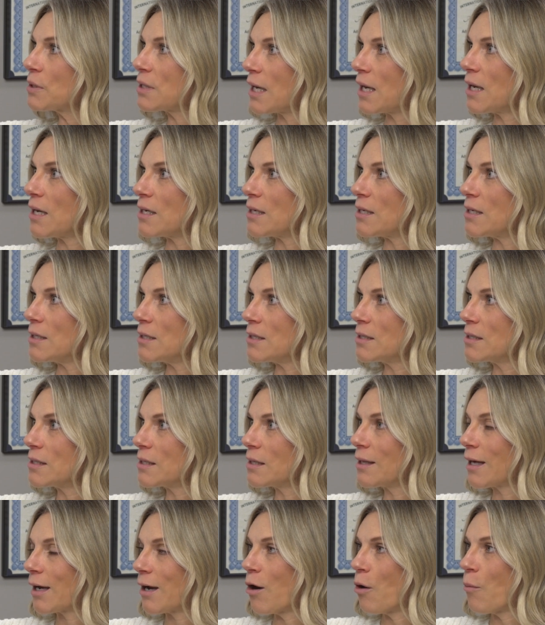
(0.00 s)
days
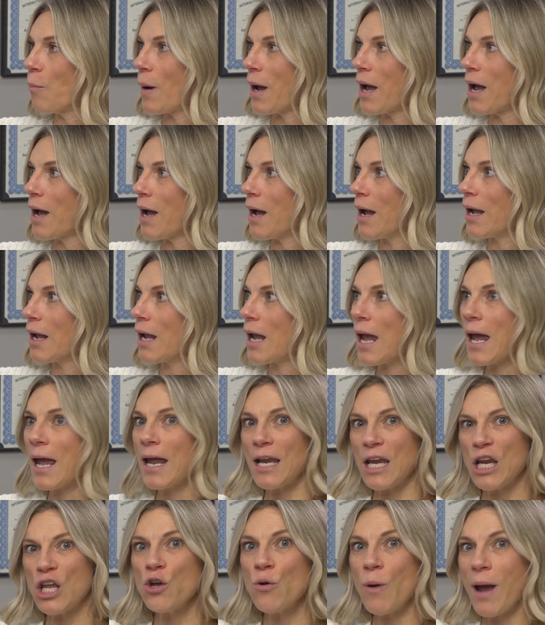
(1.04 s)
that go by
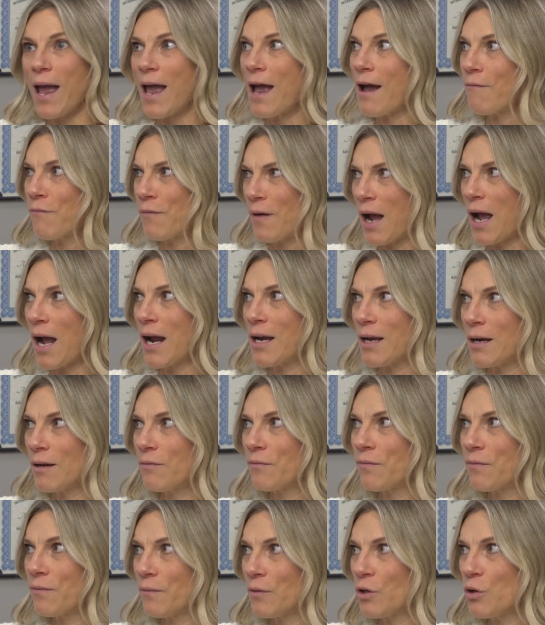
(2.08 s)
and you have
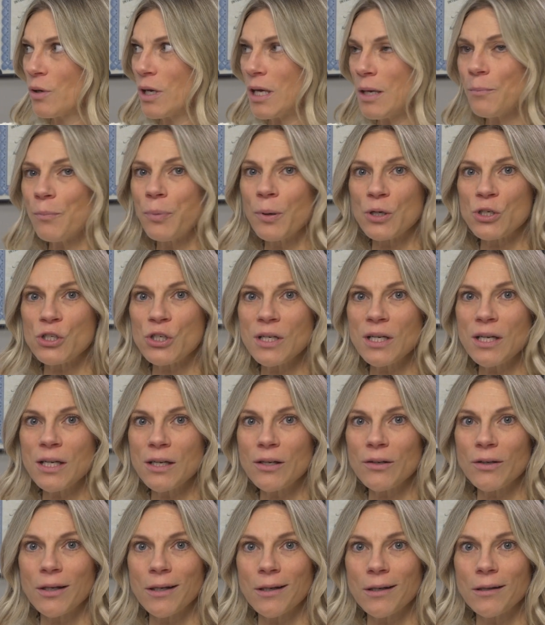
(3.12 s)
you keep pushing it,
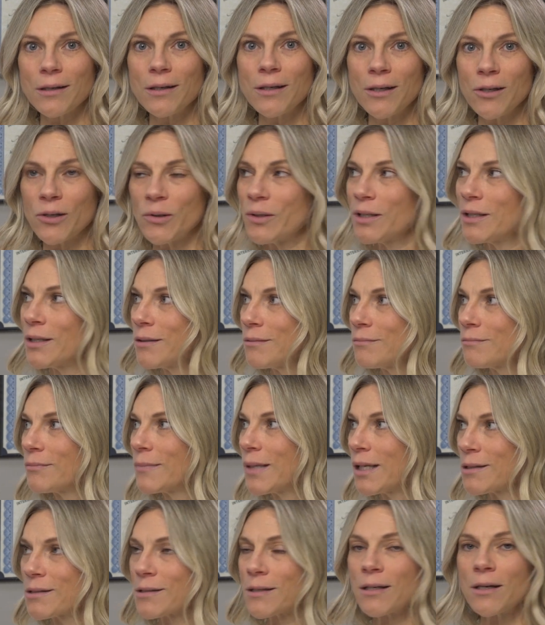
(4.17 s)
you're like, you know what,
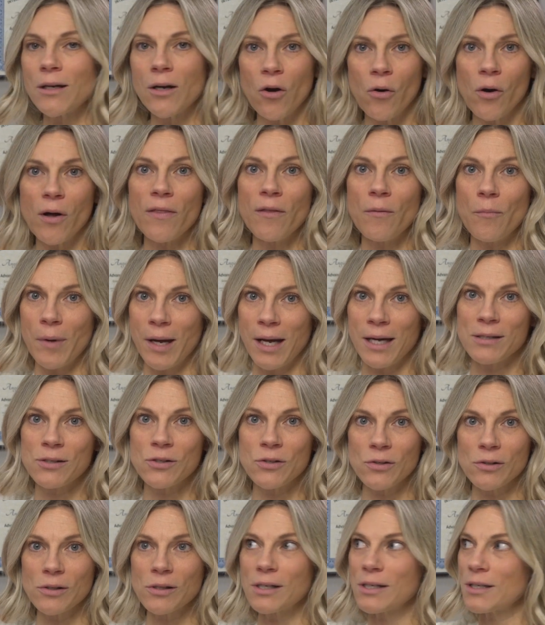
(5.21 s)
that's going to go on the
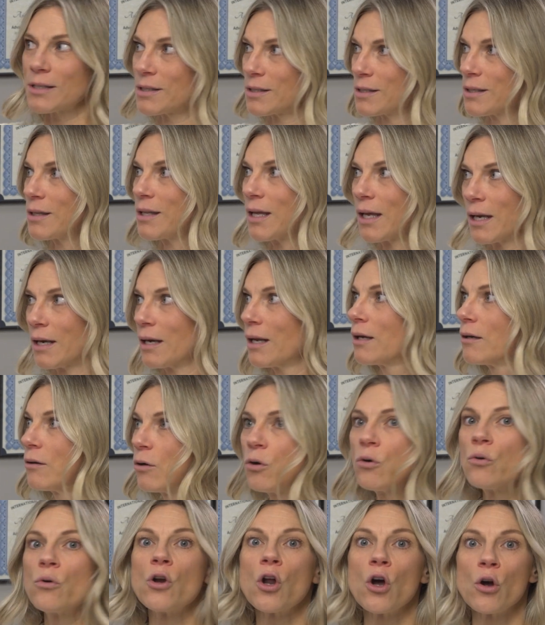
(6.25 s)
master list, that
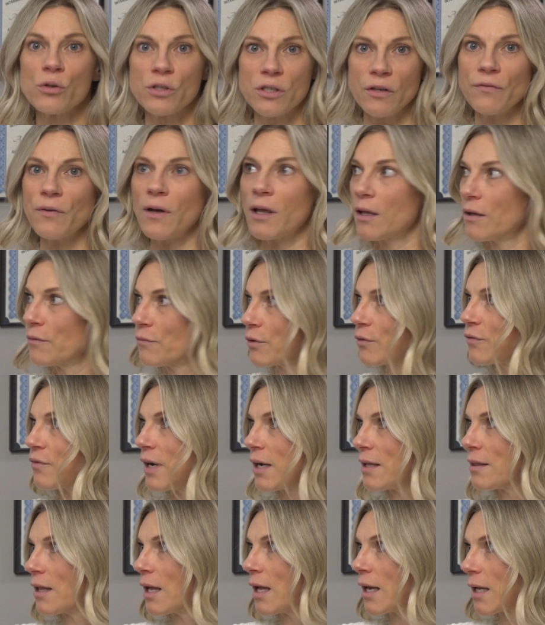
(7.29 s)
who knows if I'll ever
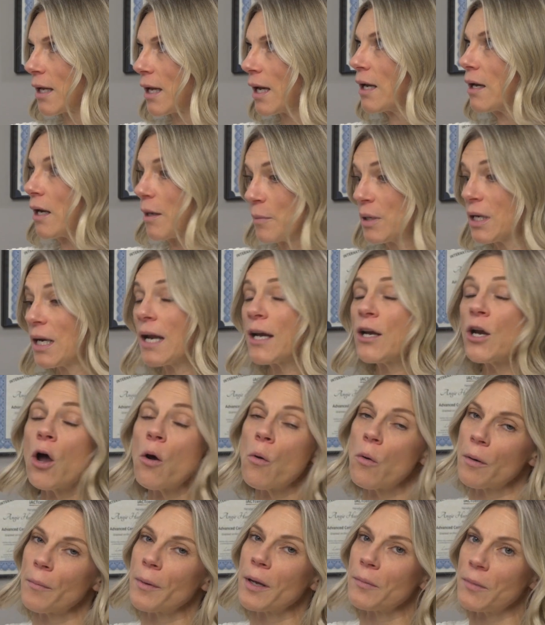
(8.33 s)
find that again. I mean, I know
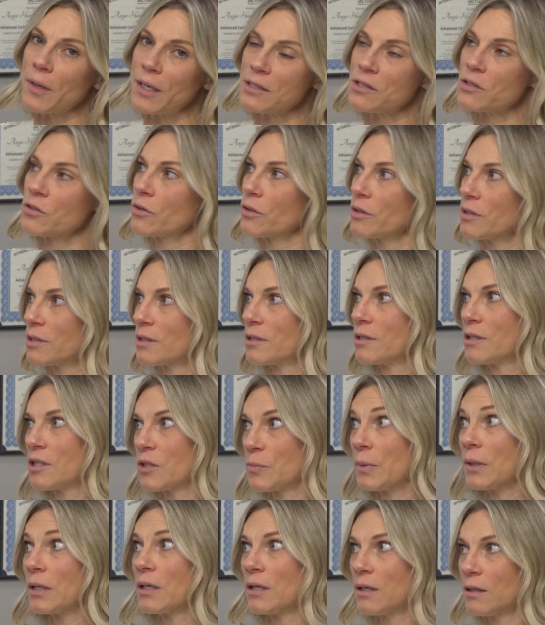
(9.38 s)
where my master list is,
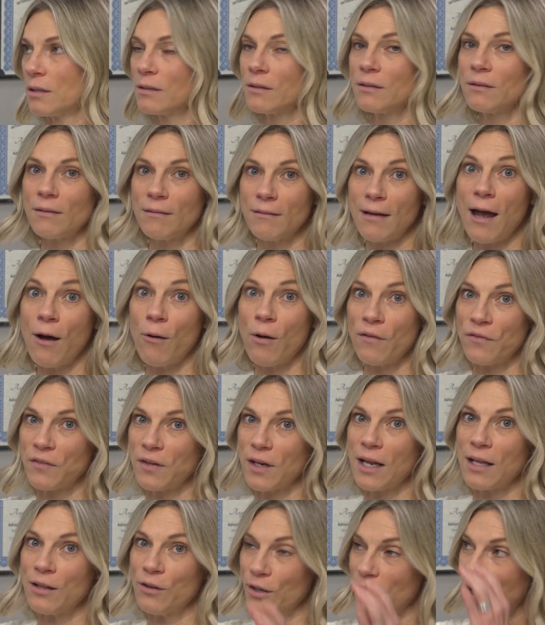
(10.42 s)
but how
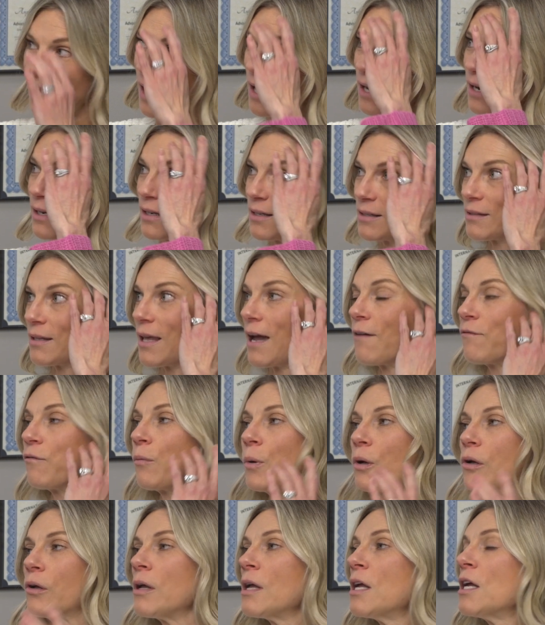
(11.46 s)
often I look at it is
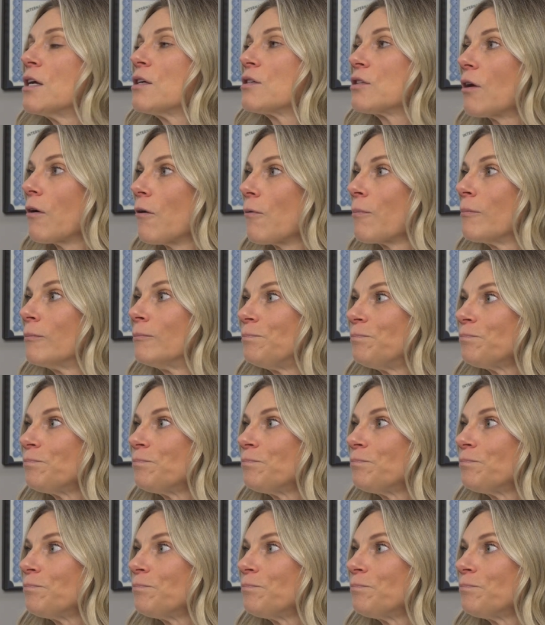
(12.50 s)
laughable. So,